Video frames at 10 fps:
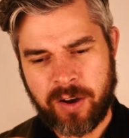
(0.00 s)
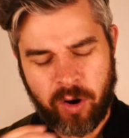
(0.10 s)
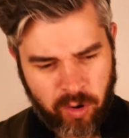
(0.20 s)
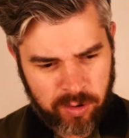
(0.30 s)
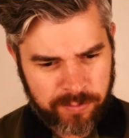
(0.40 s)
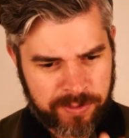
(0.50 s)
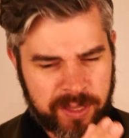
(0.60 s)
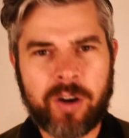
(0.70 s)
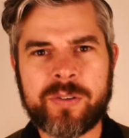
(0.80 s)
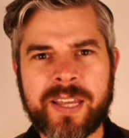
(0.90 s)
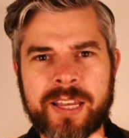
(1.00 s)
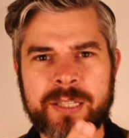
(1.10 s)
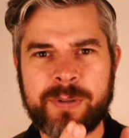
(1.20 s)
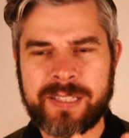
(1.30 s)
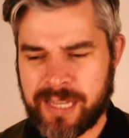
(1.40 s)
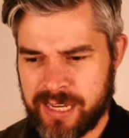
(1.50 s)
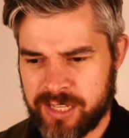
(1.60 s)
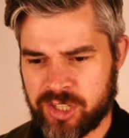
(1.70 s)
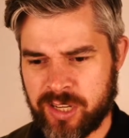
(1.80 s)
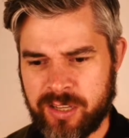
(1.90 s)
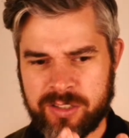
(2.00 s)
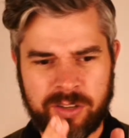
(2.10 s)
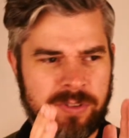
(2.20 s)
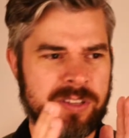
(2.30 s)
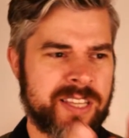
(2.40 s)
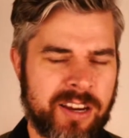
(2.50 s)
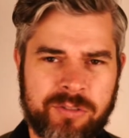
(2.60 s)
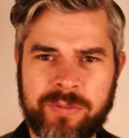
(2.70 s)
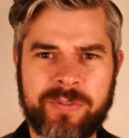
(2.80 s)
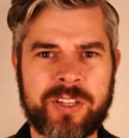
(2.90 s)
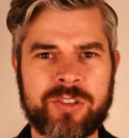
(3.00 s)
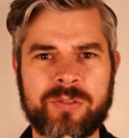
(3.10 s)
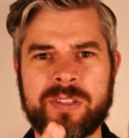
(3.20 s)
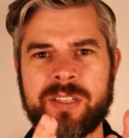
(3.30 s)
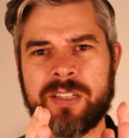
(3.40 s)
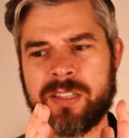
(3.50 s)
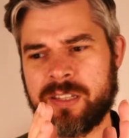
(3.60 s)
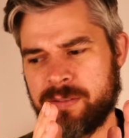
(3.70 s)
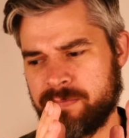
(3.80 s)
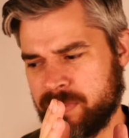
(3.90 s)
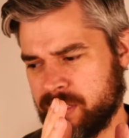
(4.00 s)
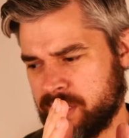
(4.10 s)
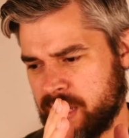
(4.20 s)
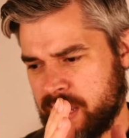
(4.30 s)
All of the Old Testament teachings of the sacrificial systems